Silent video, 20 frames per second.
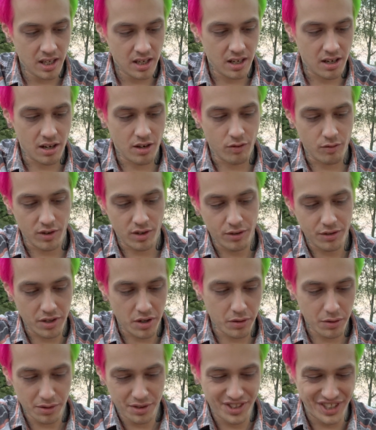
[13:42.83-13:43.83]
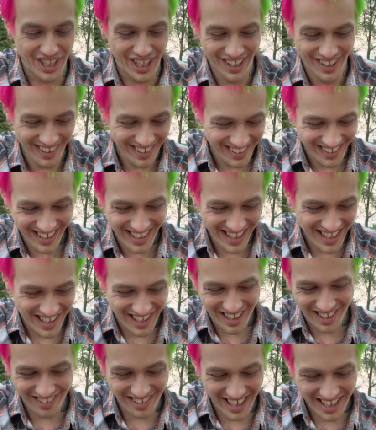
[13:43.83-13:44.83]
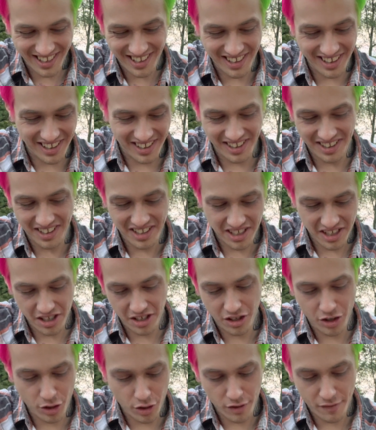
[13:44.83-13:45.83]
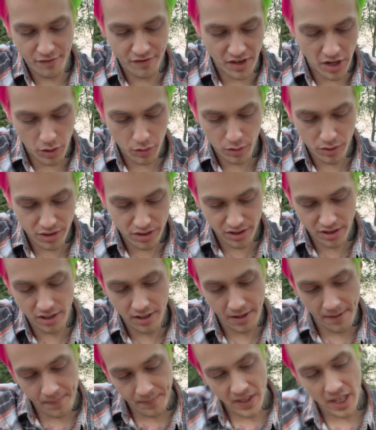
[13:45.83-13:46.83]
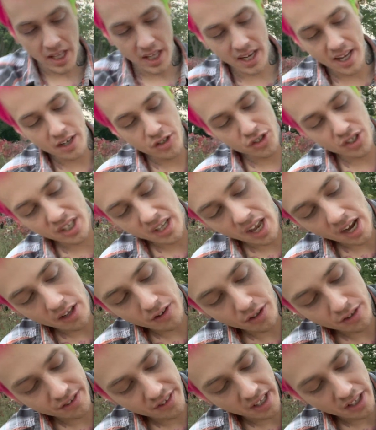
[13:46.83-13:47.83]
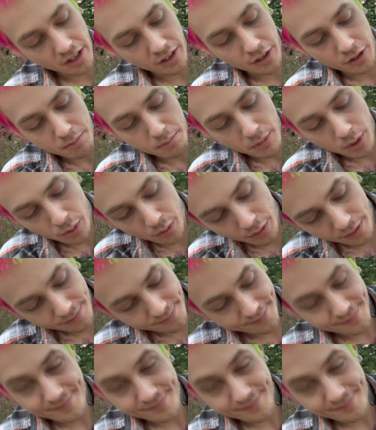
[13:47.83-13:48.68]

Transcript: a real nose. Or like a curved nose. It actually kind of looks like a little moon.